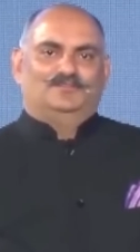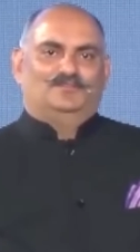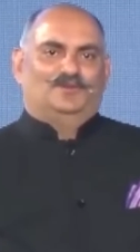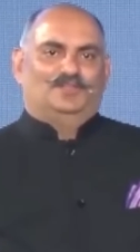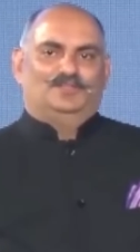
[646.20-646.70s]

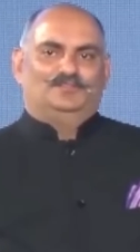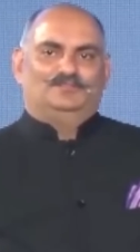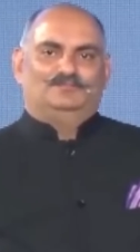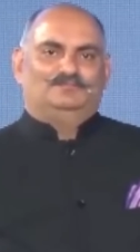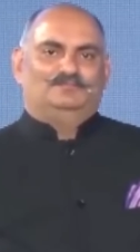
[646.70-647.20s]
40,
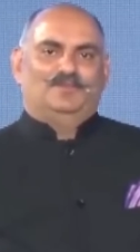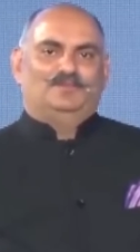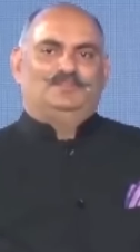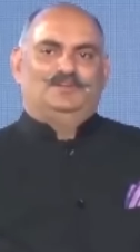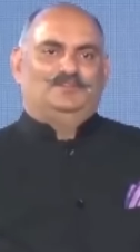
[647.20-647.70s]

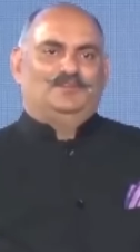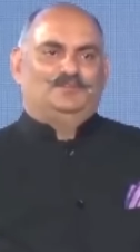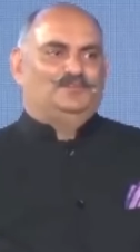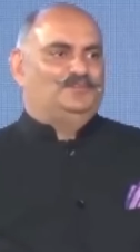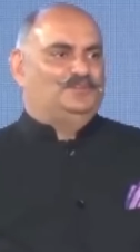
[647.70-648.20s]
maybe
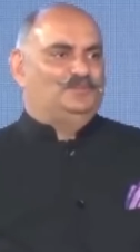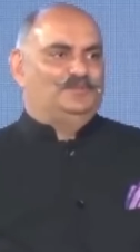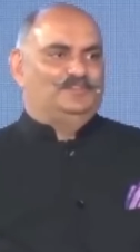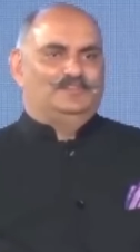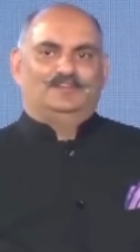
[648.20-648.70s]
35 to 50
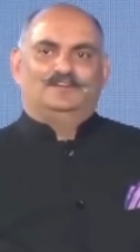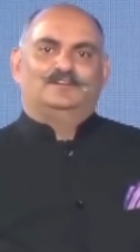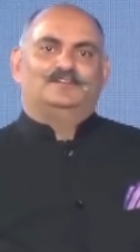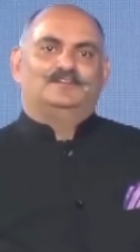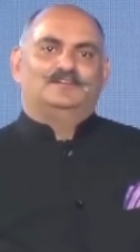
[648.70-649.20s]
rupees a
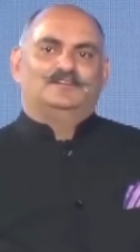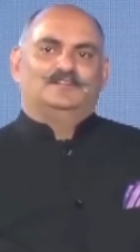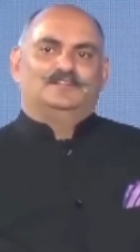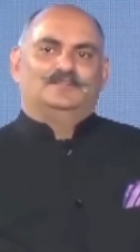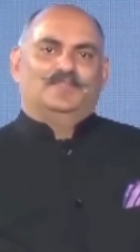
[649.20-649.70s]
year.
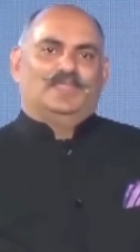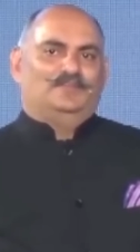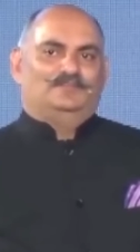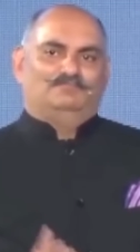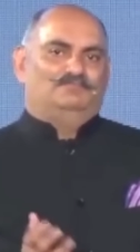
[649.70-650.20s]

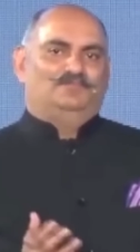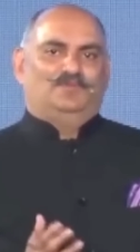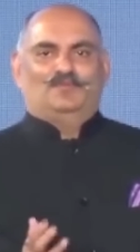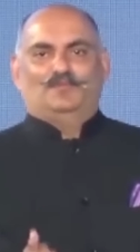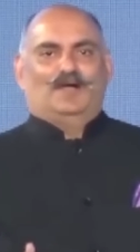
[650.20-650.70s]
And
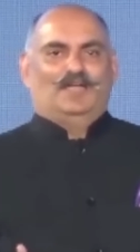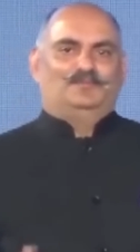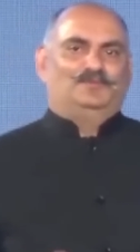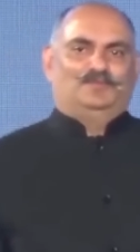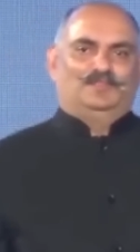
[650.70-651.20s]
we were
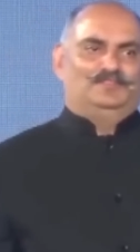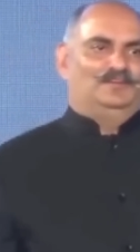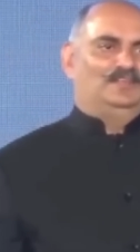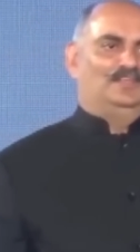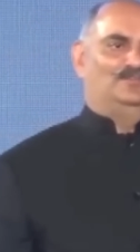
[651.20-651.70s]
buying between
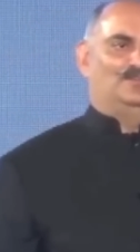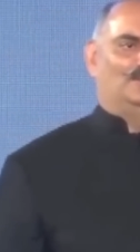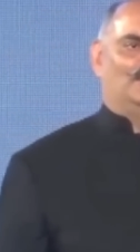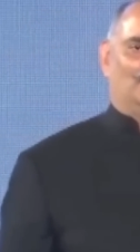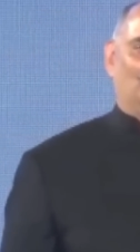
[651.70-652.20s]
30 and 45